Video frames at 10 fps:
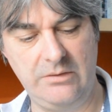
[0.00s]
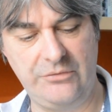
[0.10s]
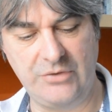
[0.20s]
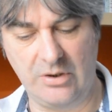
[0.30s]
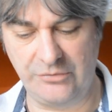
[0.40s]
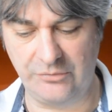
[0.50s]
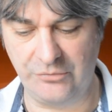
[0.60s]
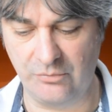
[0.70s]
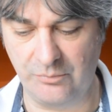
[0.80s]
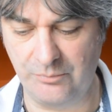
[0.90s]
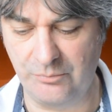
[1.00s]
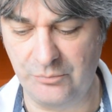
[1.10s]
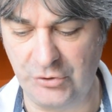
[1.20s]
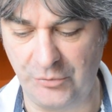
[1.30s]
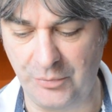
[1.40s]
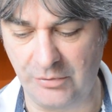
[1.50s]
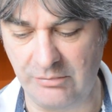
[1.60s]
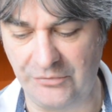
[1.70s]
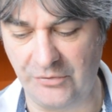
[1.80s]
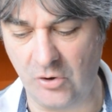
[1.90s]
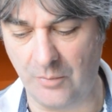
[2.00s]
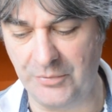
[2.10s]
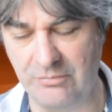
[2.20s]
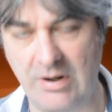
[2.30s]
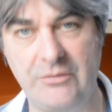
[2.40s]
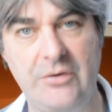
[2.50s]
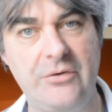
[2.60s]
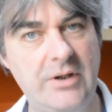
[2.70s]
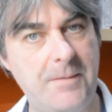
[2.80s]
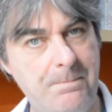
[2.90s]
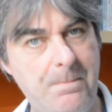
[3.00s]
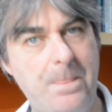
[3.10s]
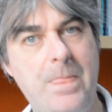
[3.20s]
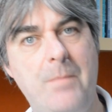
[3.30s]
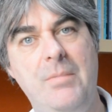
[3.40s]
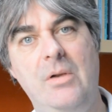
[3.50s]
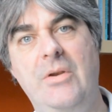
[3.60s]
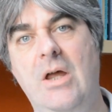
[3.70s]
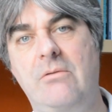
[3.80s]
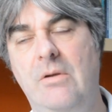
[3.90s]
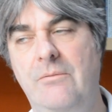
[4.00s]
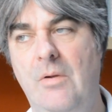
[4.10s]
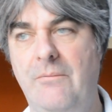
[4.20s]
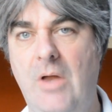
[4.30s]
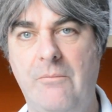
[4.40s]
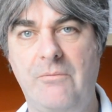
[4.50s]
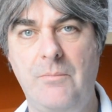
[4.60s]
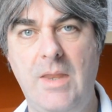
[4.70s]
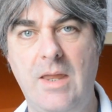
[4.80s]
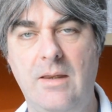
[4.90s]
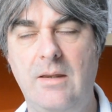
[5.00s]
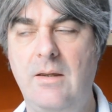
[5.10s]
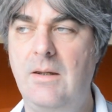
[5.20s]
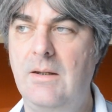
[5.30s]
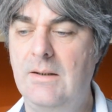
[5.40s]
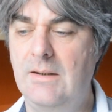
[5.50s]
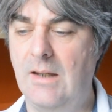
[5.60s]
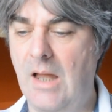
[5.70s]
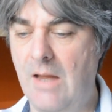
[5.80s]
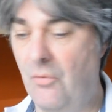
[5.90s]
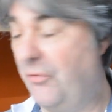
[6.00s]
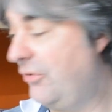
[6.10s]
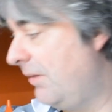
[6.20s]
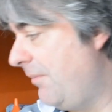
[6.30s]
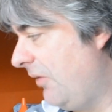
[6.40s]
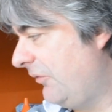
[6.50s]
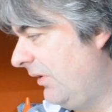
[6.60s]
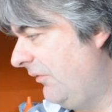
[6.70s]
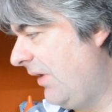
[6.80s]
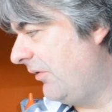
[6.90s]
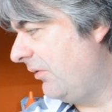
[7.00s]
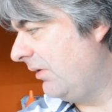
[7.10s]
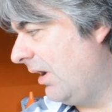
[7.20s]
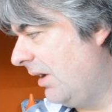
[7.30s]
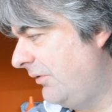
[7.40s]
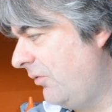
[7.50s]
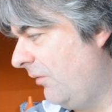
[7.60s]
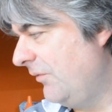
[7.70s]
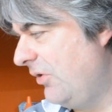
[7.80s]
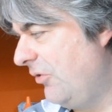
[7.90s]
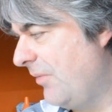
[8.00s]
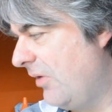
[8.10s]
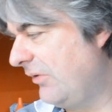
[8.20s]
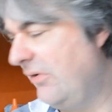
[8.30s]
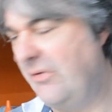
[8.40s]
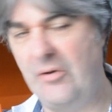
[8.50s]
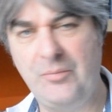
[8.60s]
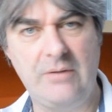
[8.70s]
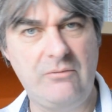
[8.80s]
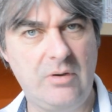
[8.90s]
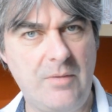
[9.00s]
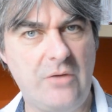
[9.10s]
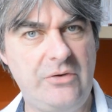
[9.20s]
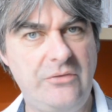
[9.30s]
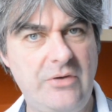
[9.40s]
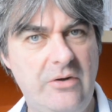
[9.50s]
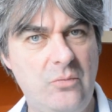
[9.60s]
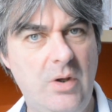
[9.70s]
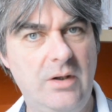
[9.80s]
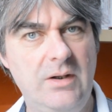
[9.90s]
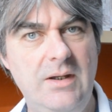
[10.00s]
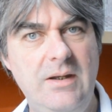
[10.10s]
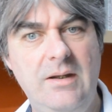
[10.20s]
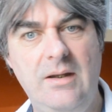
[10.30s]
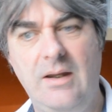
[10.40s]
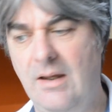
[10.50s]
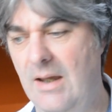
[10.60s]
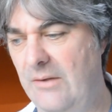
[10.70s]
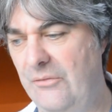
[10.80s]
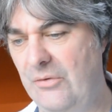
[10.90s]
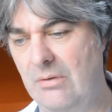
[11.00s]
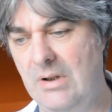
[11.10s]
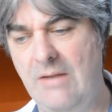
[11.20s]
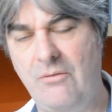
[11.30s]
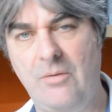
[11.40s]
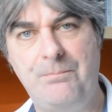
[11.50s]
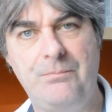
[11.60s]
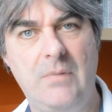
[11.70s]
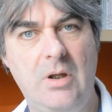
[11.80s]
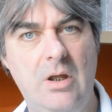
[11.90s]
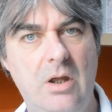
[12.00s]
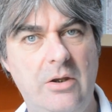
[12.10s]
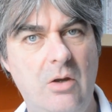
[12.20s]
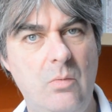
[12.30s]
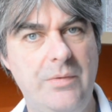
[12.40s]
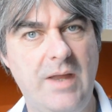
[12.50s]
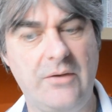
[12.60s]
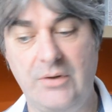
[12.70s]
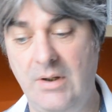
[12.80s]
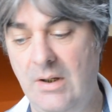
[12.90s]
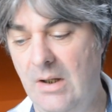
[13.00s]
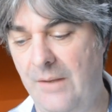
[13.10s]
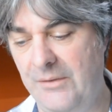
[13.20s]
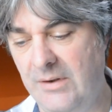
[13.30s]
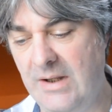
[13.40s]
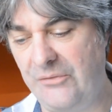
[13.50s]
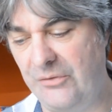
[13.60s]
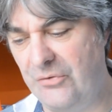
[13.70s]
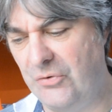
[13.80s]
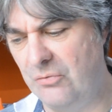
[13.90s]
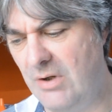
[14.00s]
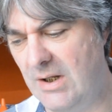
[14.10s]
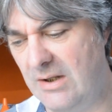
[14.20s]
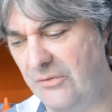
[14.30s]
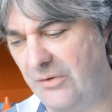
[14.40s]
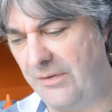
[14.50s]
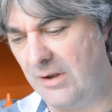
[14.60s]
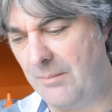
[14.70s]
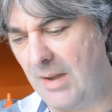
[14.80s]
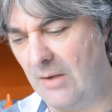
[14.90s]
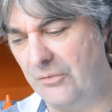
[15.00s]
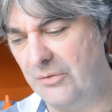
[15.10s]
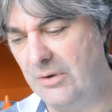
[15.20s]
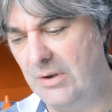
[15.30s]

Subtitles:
start to sort of just put the rest of the cockpit around it and then build the aircraft up from there. I've also got a masking set. I don't often use masking sets, but I've got a masking set as well, and so I'll have a go with that. I think the next thing to do really is to think about